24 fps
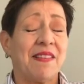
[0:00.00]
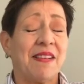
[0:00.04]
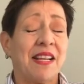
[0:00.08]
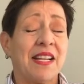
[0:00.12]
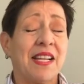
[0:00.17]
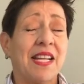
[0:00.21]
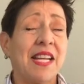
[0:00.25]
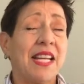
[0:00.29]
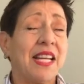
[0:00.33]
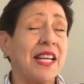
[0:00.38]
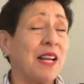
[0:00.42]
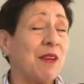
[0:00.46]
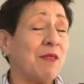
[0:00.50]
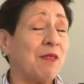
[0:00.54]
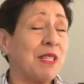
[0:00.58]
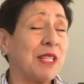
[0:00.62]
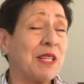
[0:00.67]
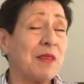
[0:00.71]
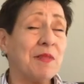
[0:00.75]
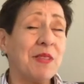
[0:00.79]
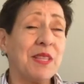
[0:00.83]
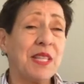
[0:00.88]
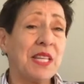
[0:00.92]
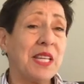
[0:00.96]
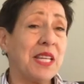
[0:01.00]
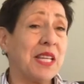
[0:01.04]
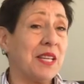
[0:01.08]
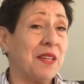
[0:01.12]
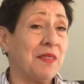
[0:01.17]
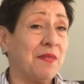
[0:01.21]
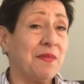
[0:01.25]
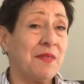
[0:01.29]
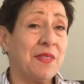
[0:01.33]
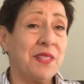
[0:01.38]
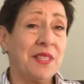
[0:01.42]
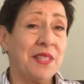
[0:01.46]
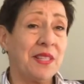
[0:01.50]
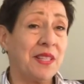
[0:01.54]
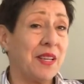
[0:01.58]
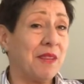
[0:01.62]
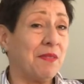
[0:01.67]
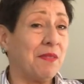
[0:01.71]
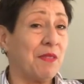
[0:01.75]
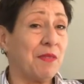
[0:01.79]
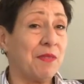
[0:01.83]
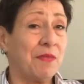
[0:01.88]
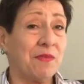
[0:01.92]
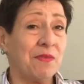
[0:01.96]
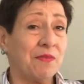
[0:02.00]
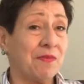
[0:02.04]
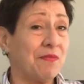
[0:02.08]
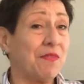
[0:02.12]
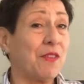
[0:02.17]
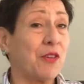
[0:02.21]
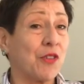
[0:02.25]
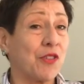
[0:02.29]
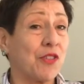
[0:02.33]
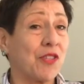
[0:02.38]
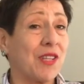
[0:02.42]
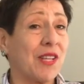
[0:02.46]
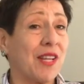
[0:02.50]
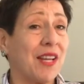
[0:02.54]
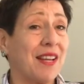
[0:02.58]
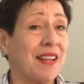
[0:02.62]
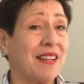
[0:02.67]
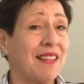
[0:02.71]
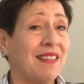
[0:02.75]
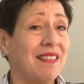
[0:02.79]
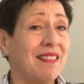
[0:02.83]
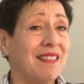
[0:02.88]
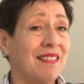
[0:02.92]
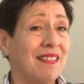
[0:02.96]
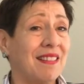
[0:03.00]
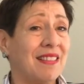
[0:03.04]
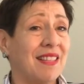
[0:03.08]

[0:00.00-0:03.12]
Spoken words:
again, I was given the gift of a first line,